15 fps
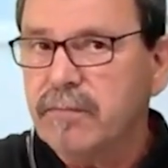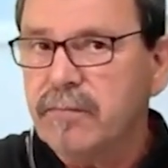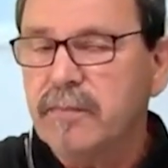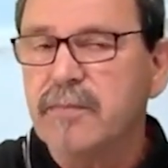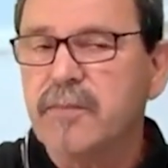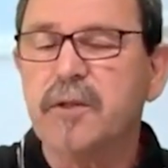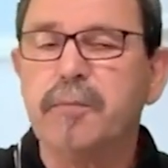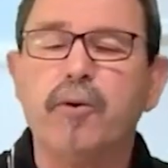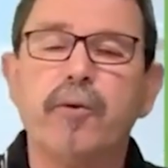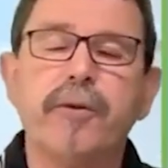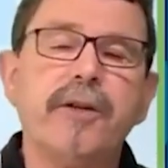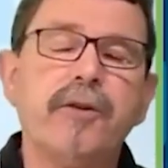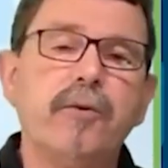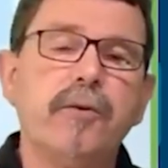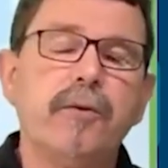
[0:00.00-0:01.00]

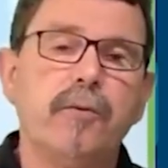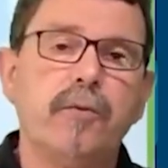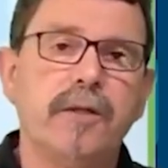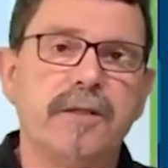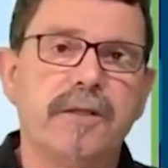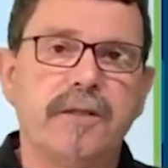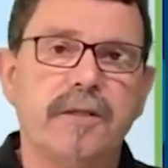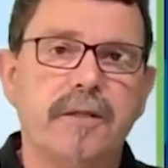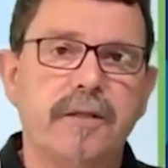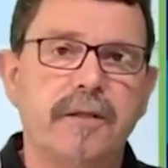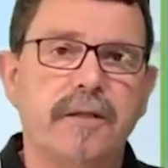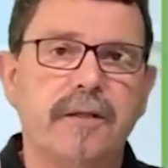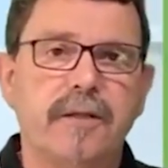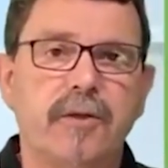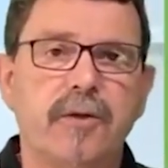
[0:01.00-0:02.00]
supporting you with
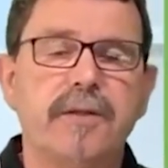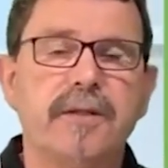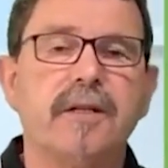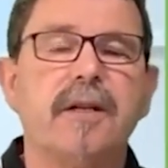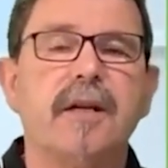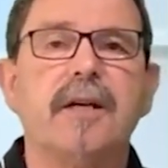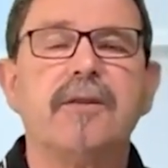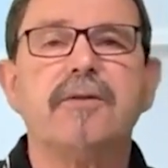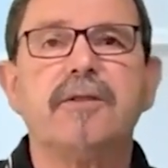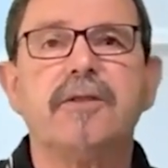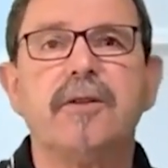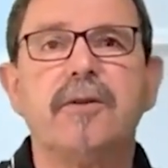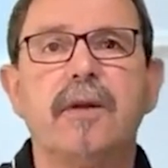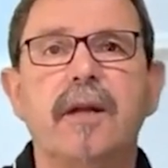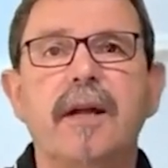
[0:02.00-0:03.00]
constant light
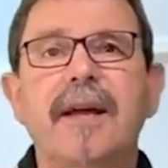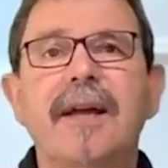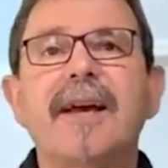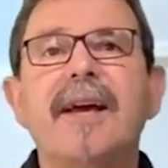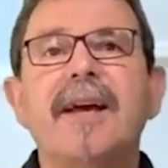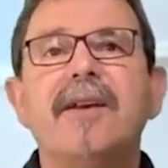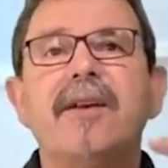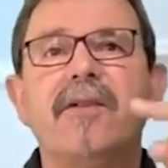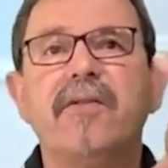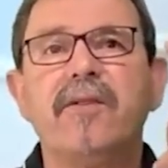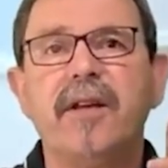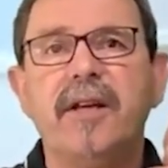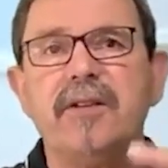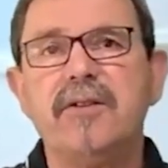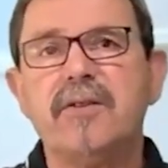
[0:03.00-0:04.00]
control. And in
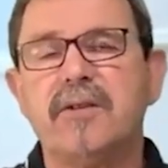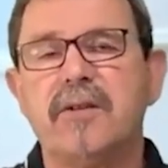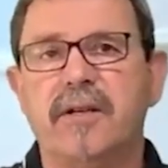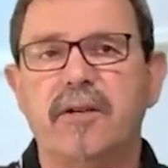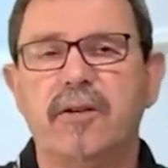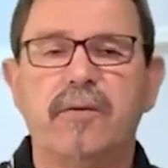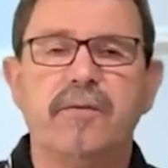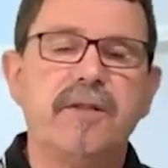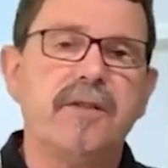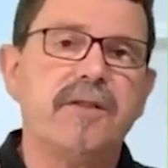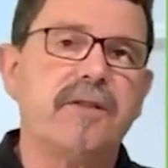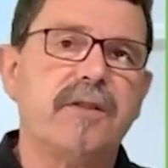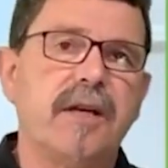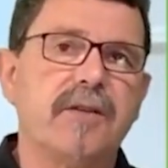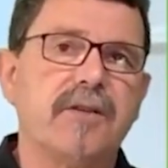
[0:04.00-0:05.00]
the inside of
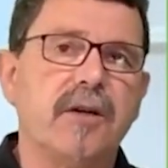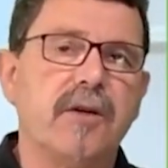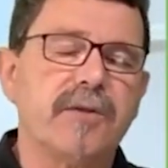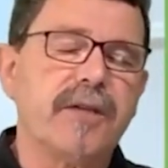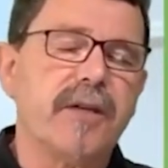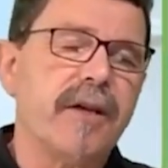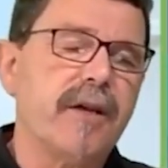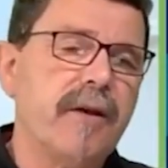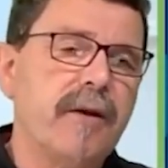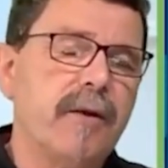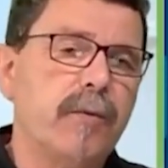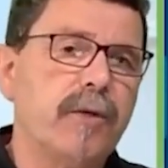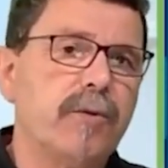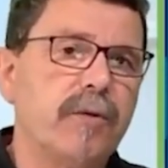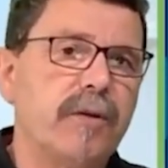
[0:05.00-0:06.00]
this nice housing,
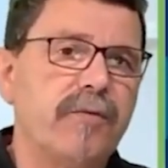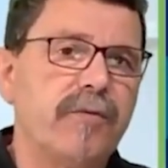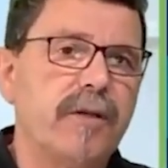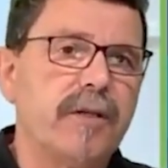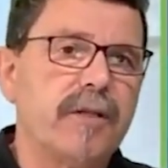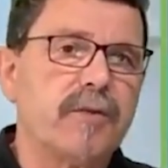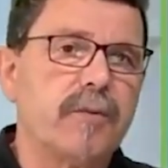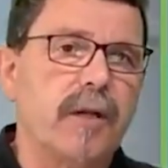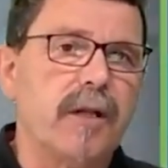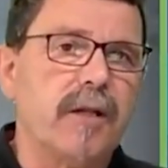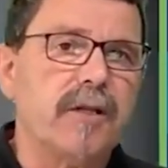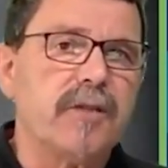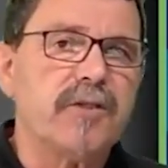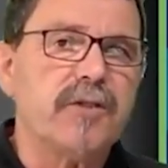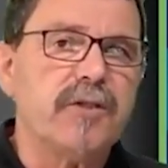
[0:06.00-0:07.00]
we do have here as well
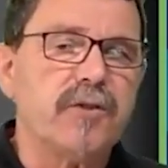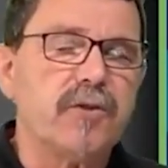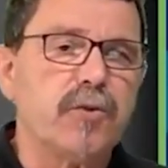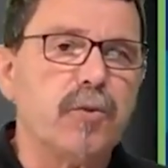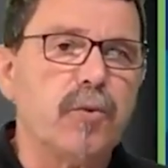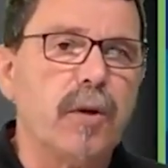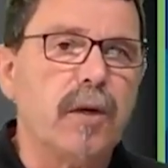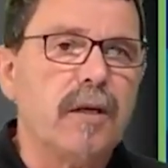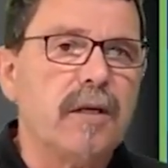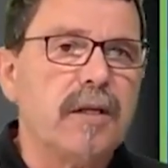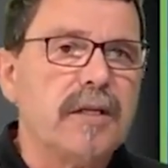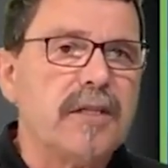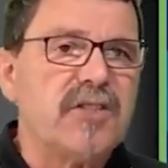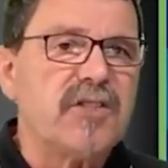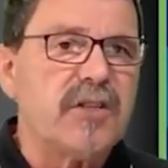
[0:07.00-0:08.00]
a CO2
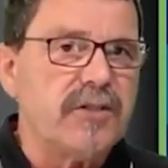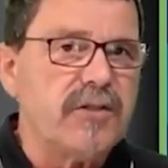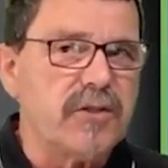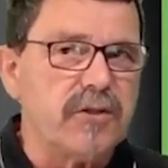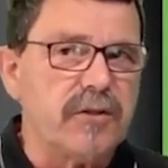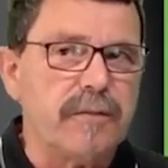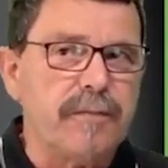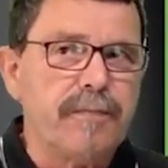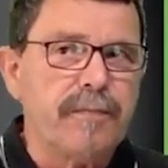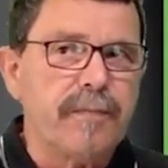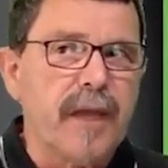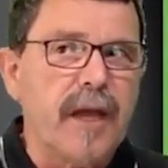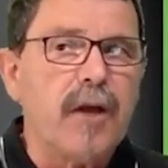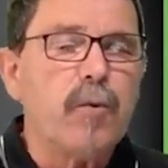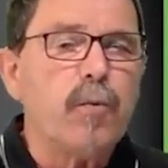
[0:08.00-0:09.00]
sensor.
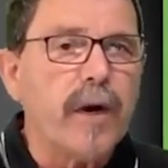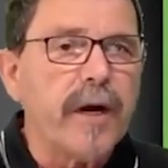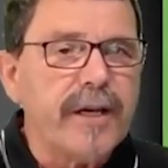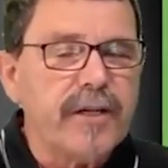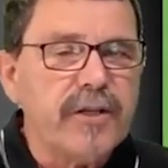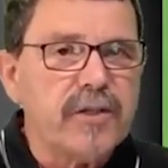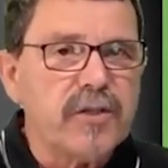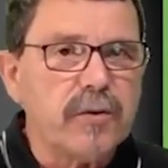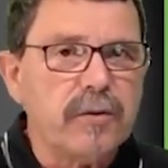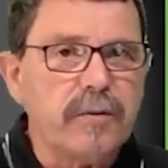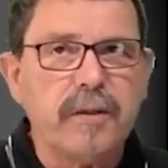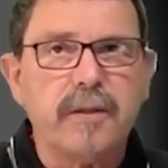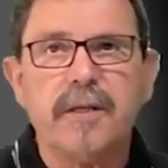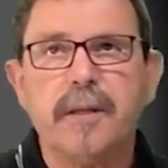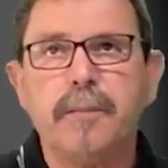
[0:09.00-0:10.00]
And why it is
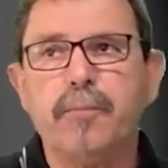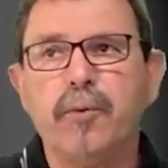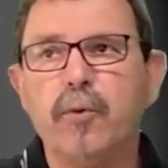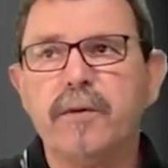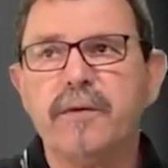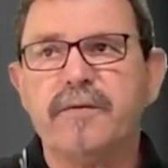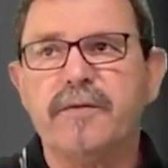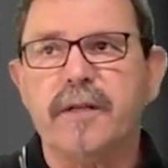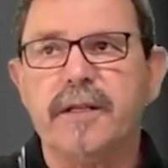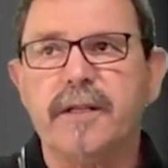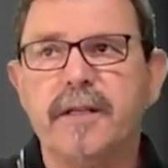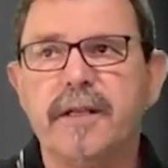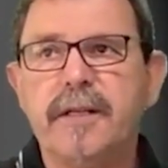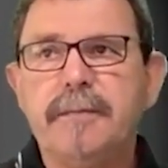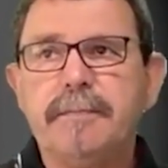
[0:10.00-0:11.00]
so important
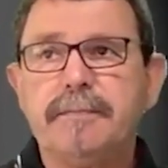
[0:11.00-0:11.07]
finally,